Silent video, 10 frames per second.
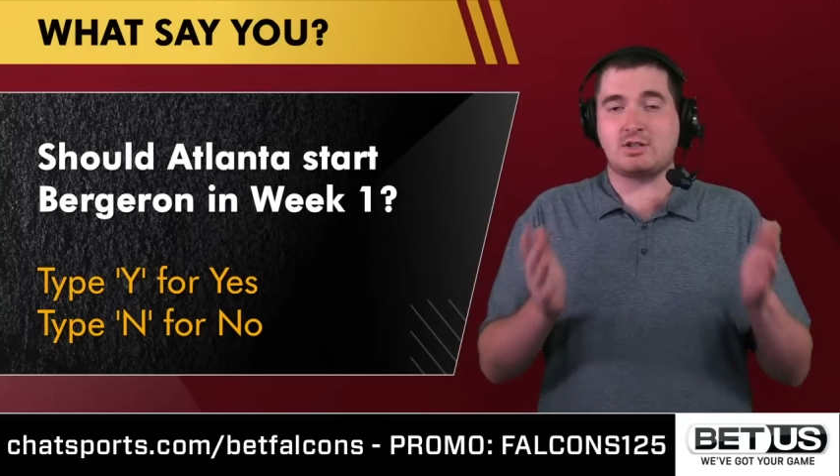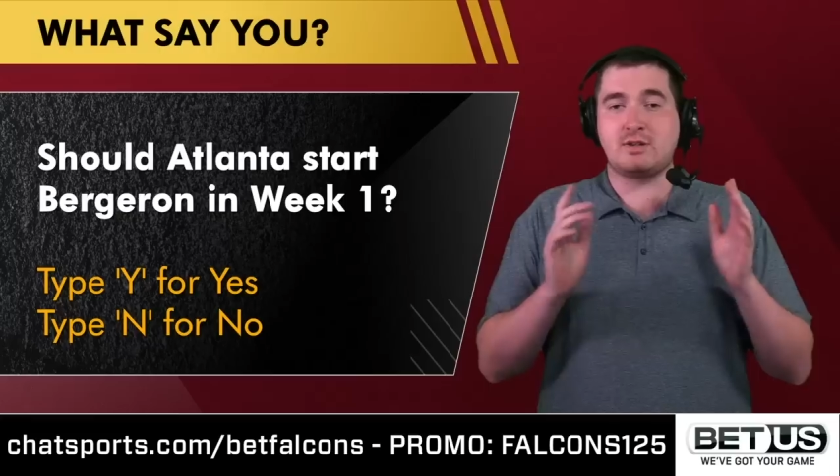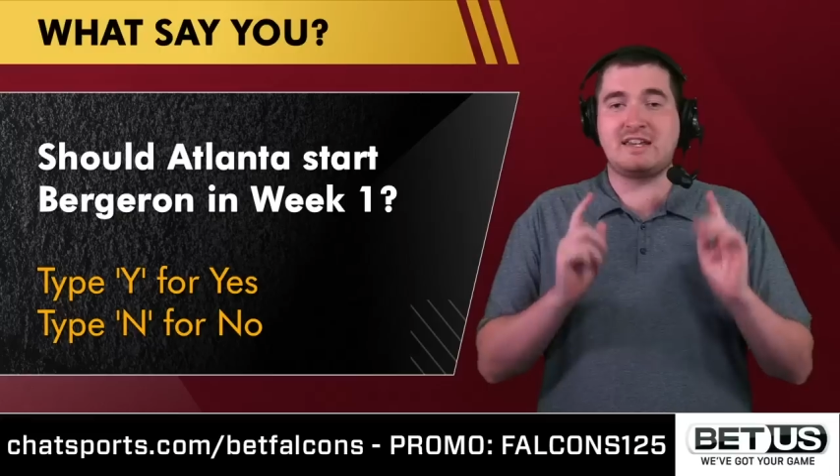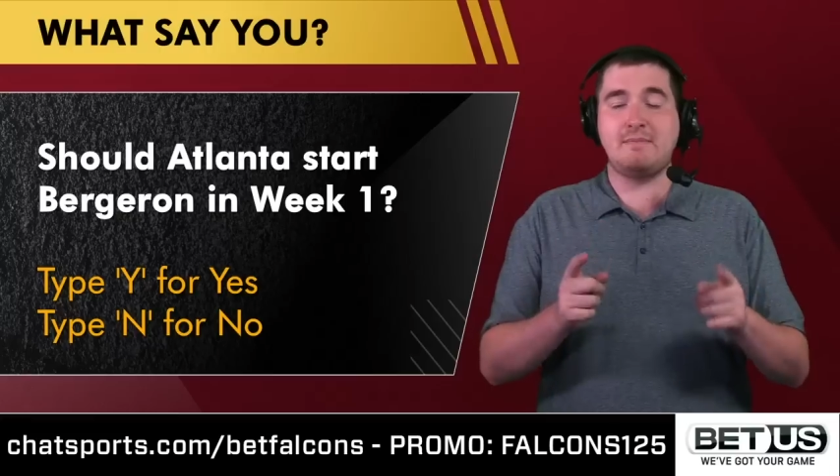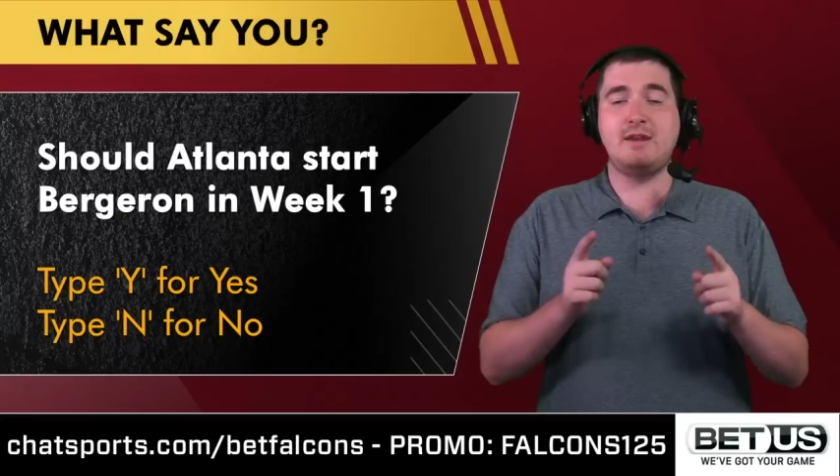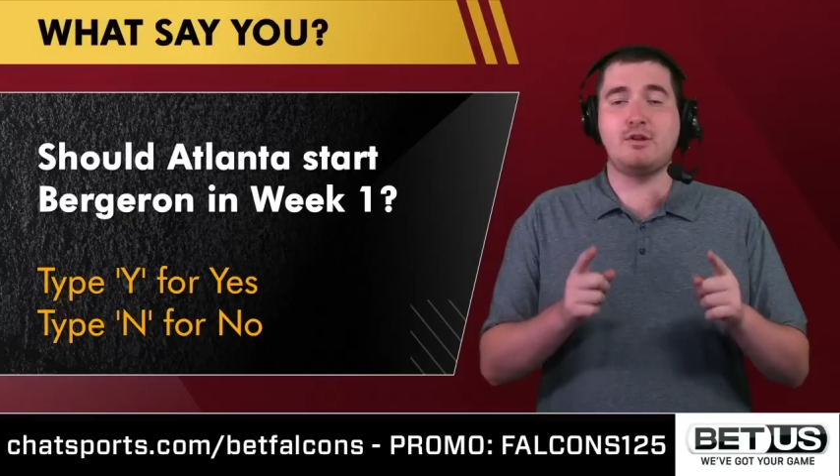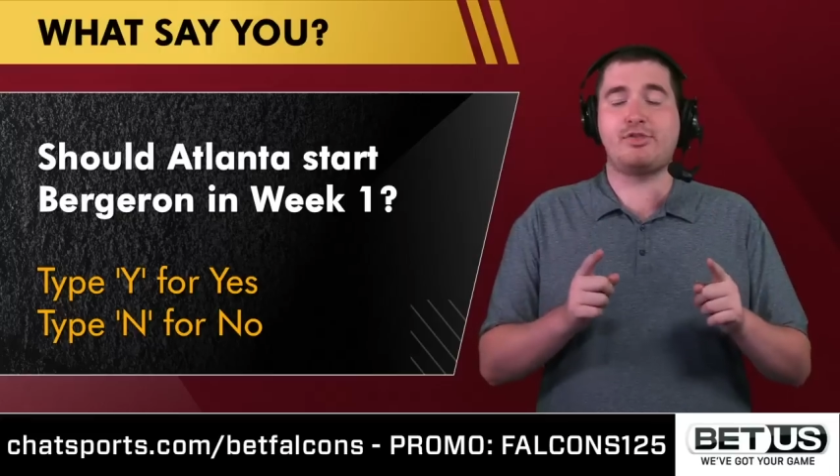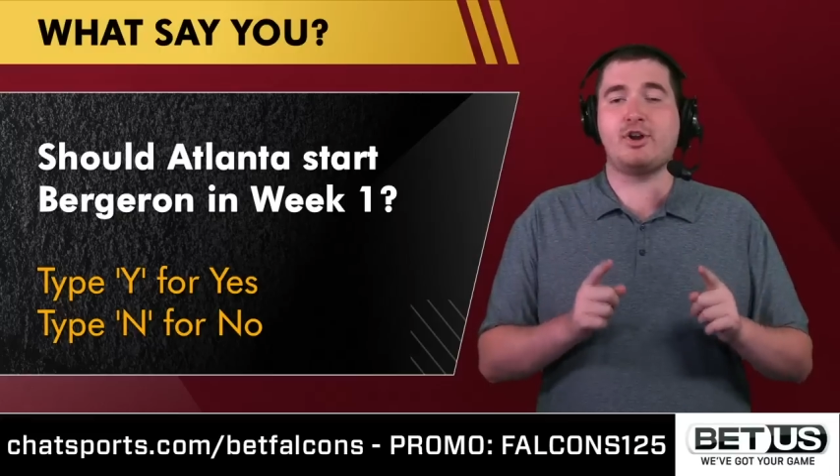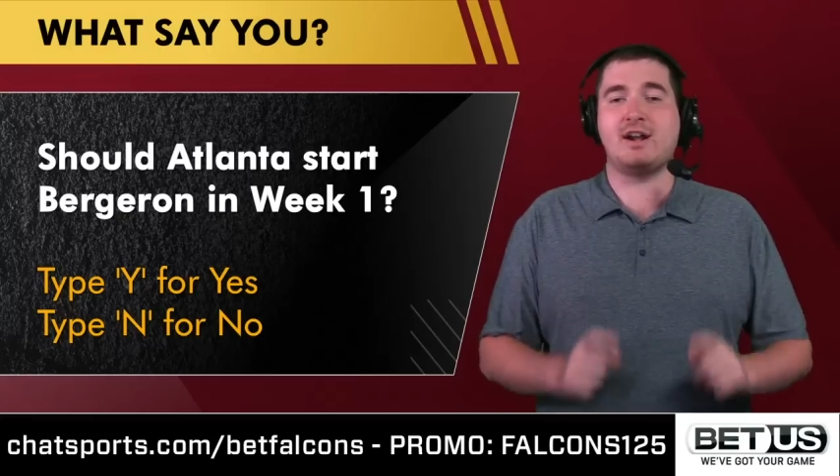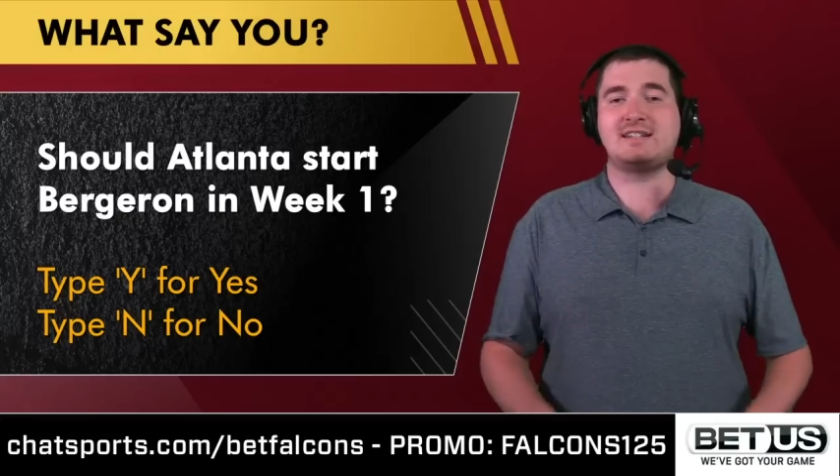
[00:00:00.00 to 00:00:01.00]
So give me your
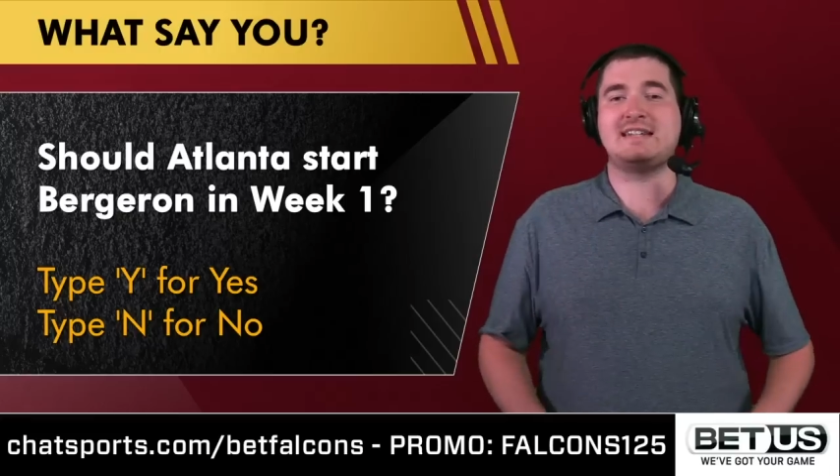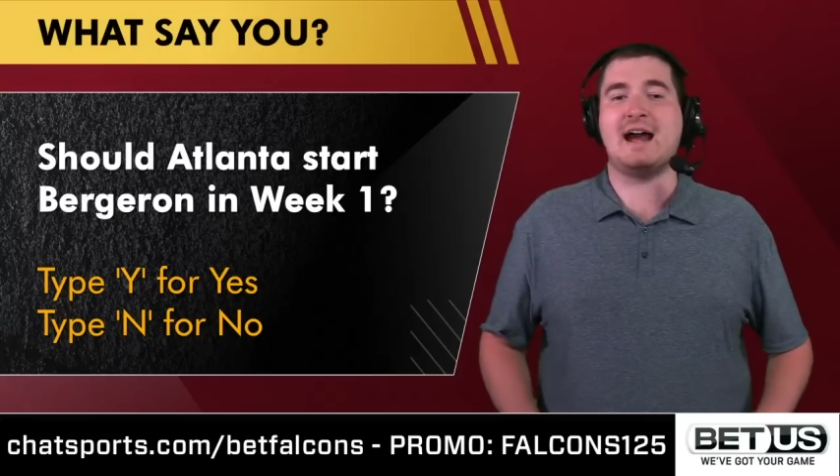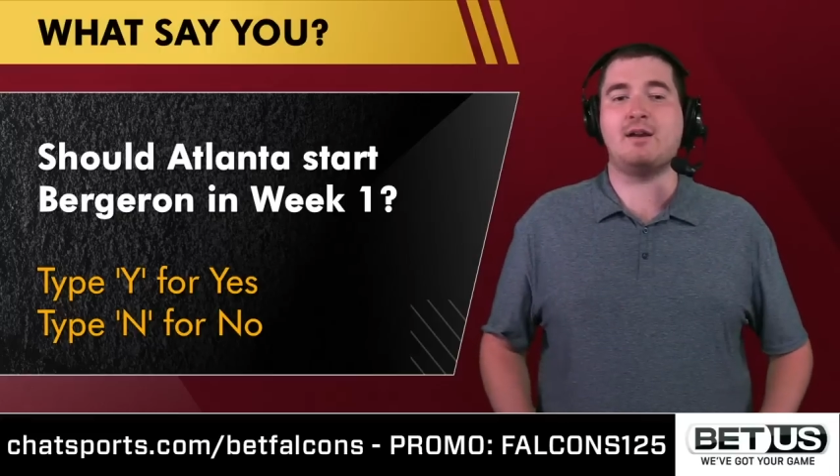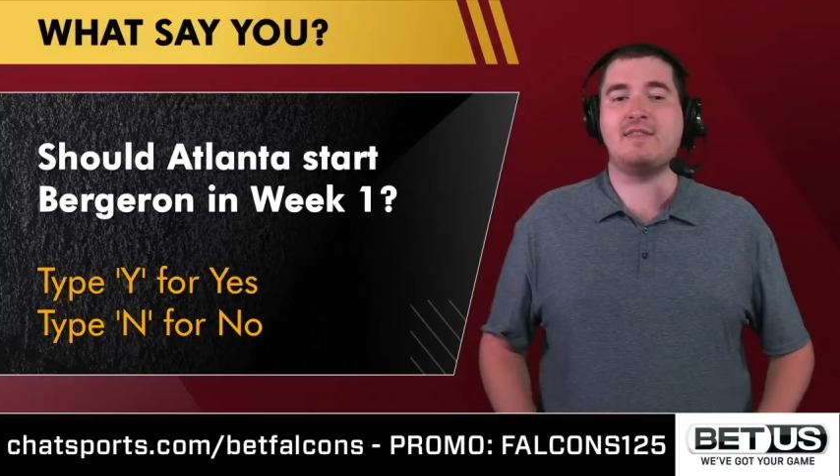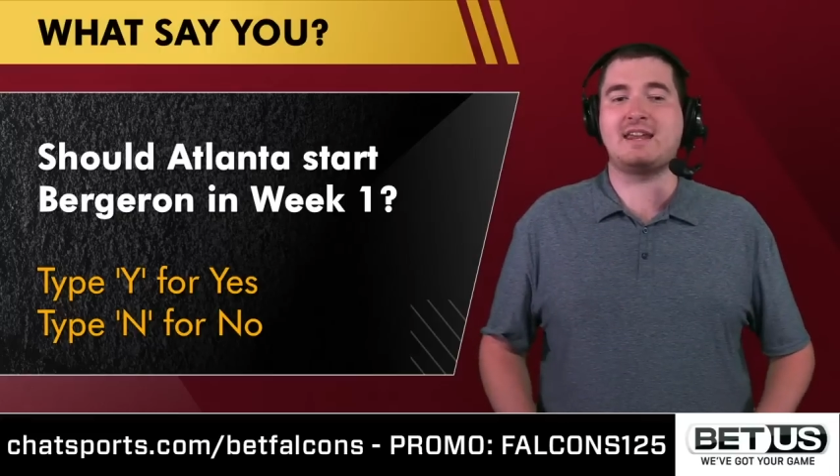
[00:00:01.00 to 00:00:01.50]
thoughts down in